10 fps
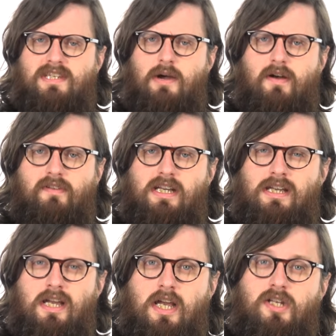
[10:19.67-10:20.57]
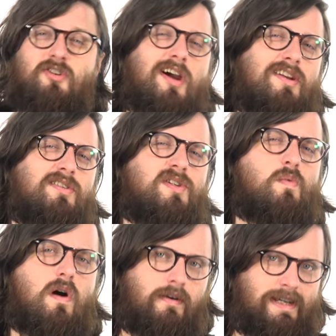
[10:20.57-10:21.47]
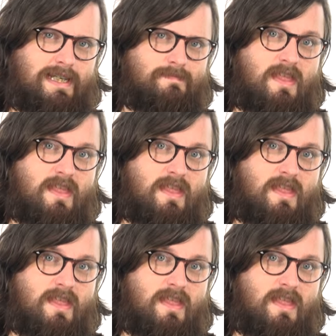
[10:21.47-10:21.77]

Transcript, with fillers: however, try not to worry.